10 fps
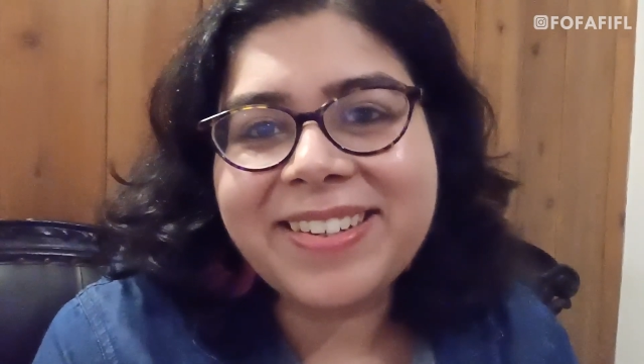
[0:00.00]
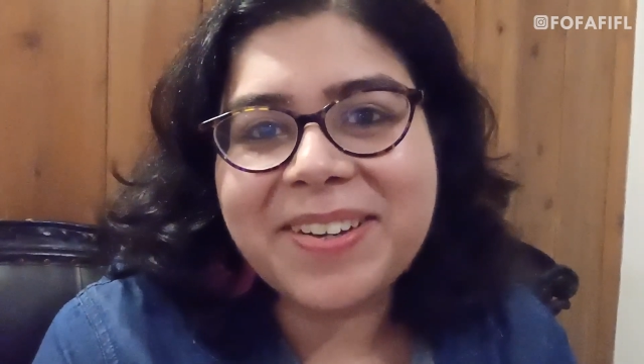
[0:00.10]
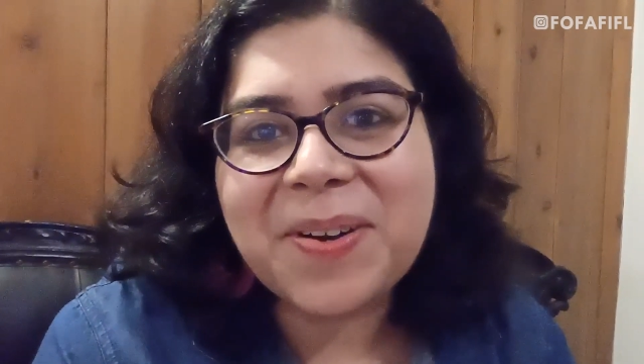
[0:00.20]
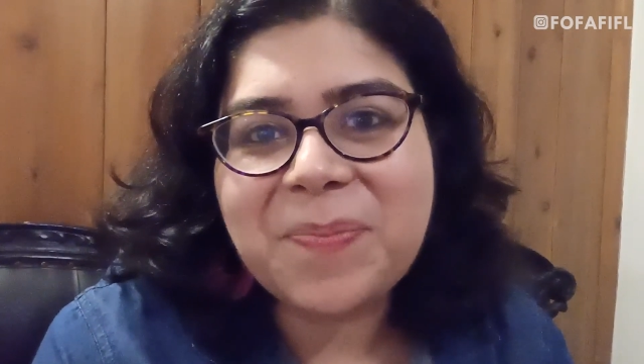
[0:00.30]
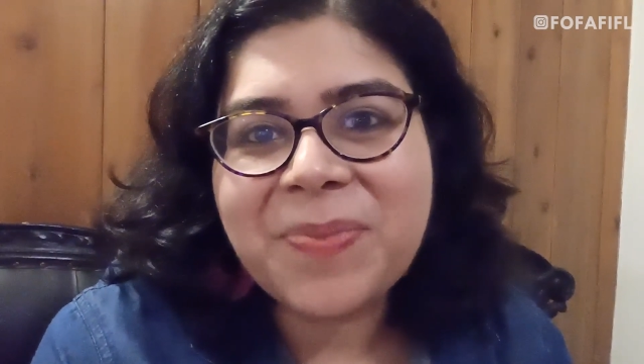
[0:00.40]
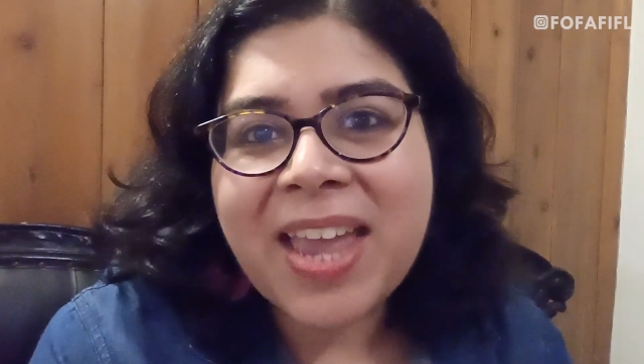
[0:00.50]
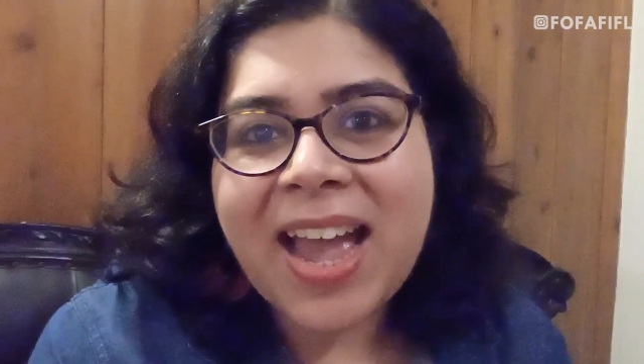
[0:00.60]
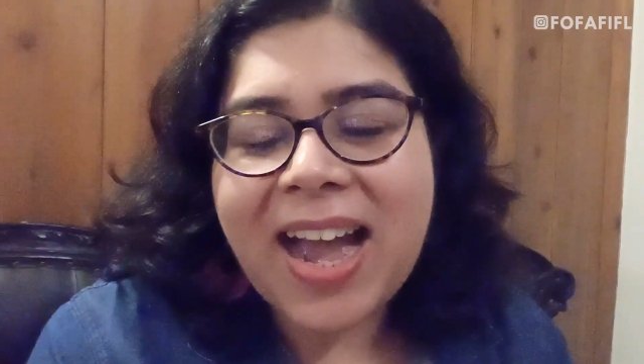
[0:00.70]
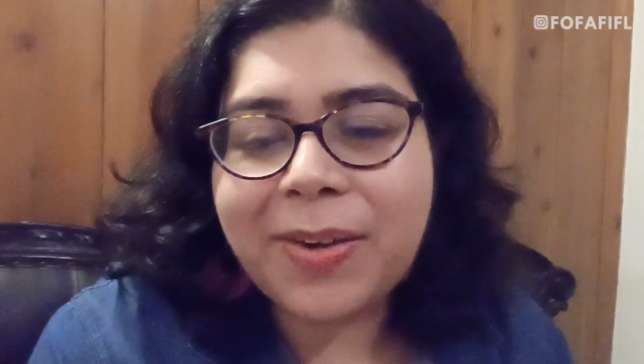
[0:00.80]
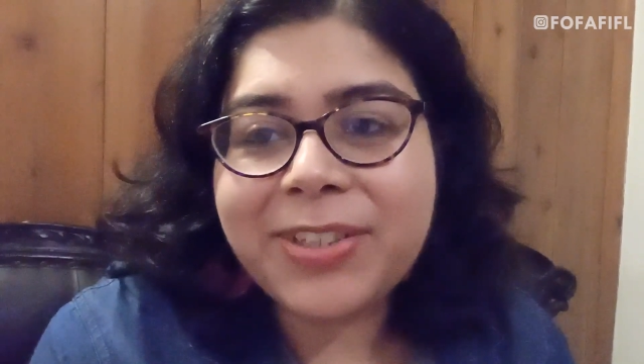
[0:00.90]

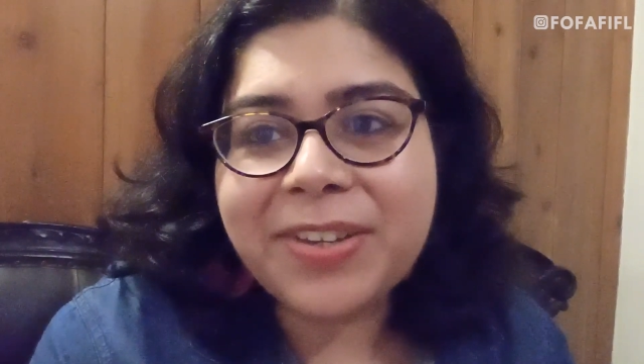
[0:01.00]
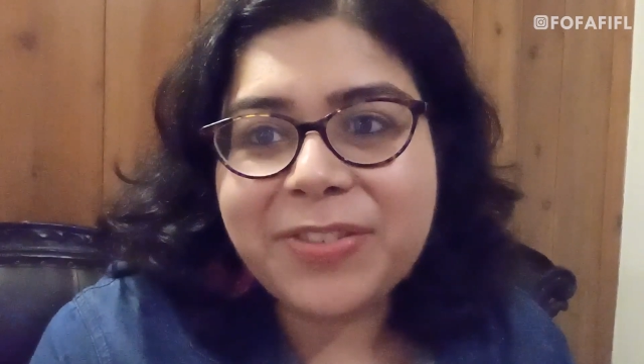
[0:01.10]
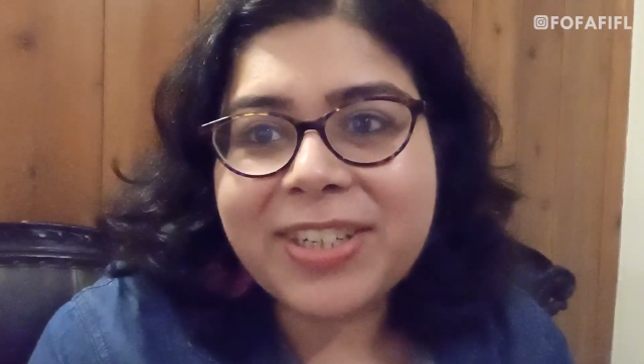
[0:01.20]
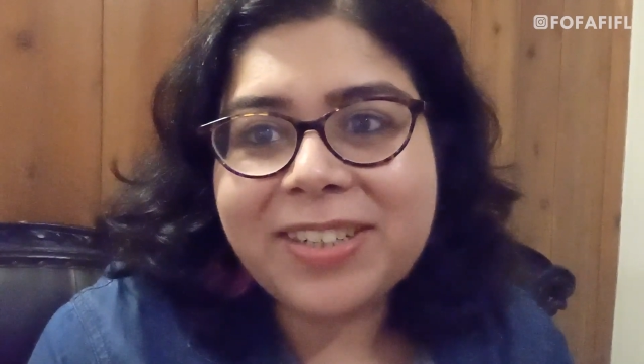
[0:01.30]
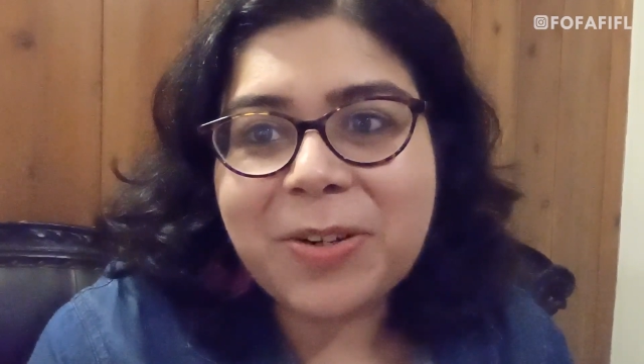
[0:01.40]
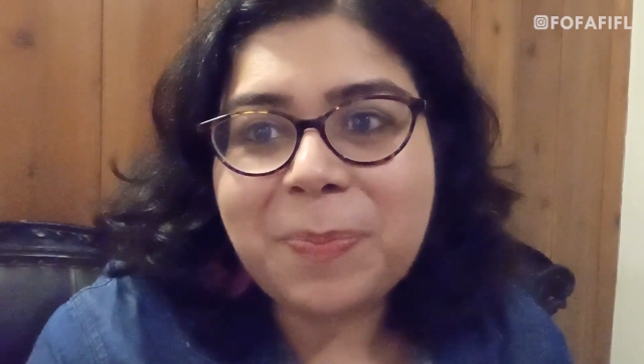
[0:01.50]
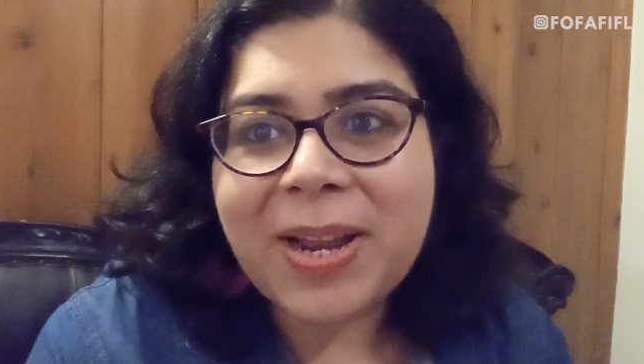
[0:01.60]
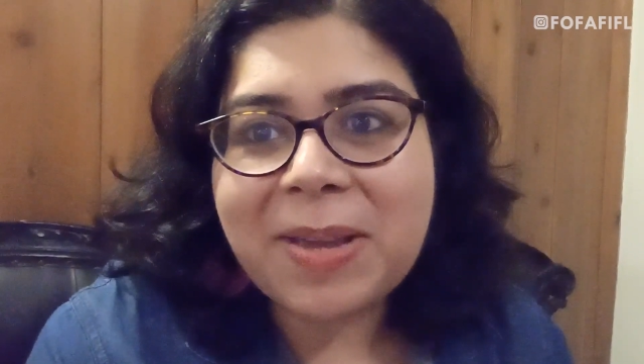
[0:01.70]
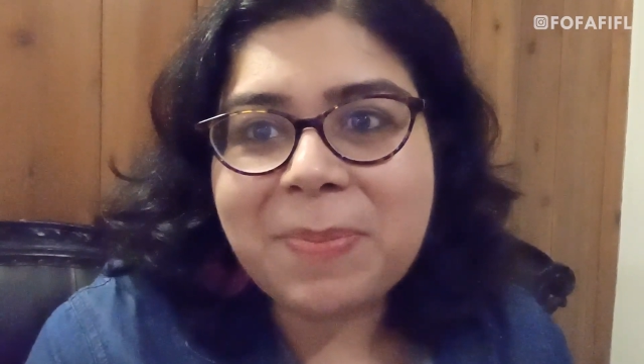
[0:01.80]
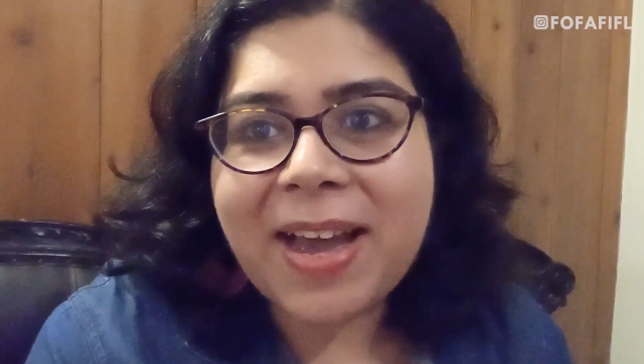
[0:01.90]
I will definitely
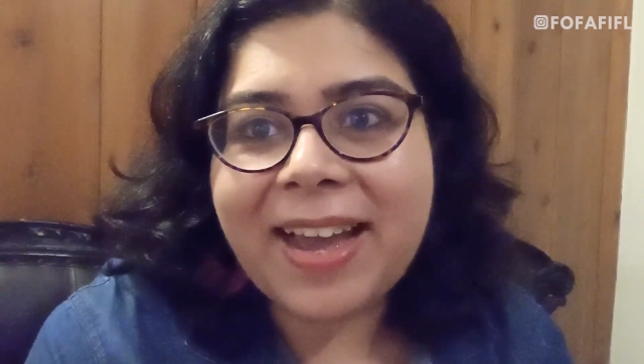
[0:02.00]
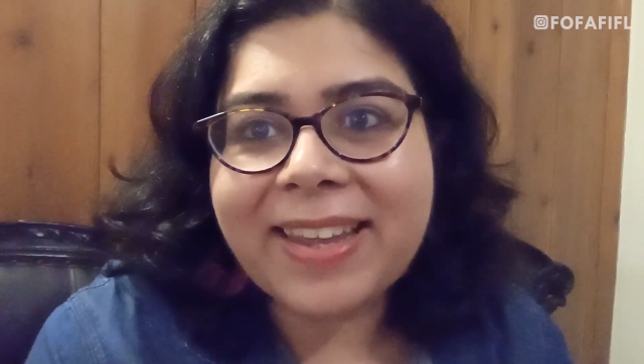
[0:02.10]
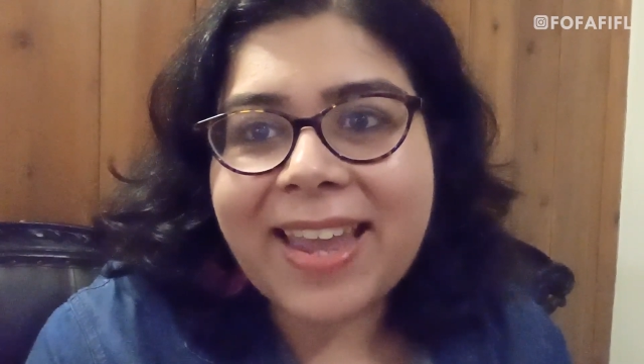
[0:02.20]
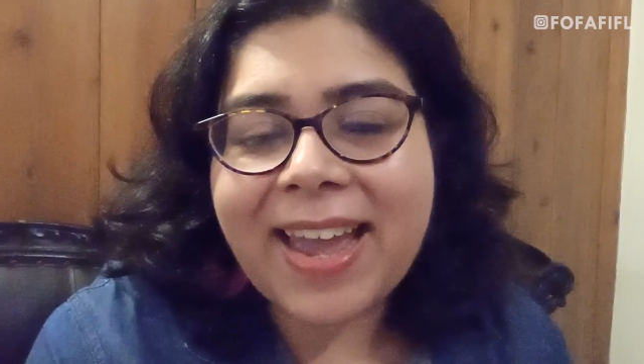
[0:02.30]
reply back